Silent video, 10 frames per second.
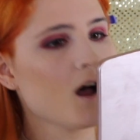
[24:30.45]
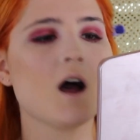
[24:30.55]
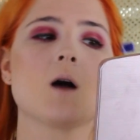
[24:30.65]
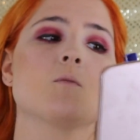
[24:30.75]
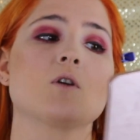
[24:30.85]

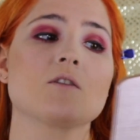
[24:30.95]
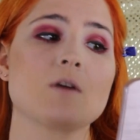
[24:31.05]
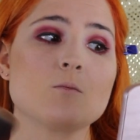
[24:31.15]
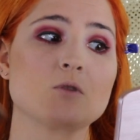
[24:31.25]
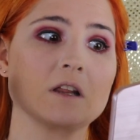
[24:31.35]
or if
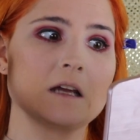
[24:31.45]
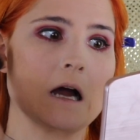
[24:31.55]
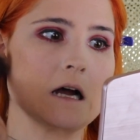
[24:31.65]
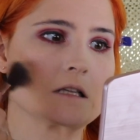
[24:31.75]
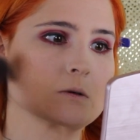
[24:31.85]
I'm really
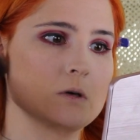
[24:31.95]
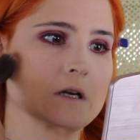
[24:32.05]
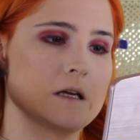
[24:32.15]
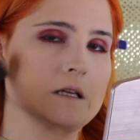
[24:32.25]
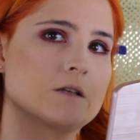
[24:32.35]

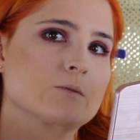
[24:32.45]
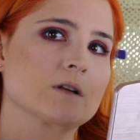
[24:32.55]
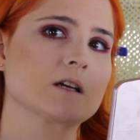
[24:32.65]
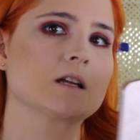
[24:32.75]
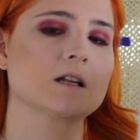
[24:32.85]
contouring and need to
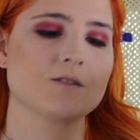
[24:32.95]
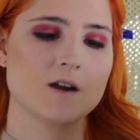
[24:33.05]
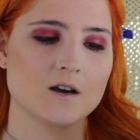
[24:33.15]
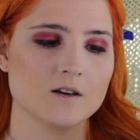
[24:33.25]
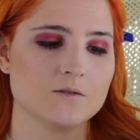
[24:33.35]
really get in
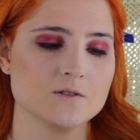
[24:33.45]
there.